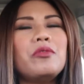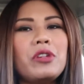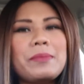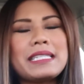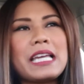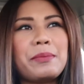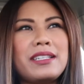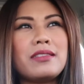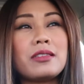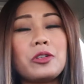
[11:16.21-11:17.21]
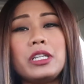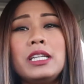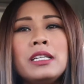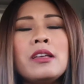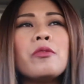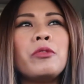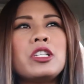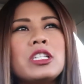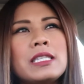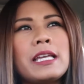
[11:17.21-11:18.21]
right beside my screen,
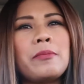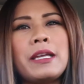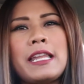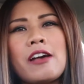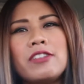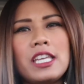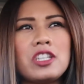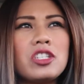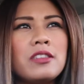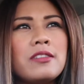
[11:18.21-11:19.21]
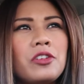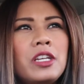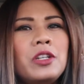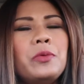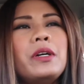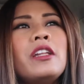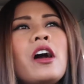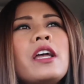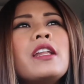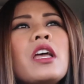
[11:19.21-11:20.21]
which is like my navigation screen or
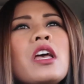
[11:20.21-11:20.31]
whatnot.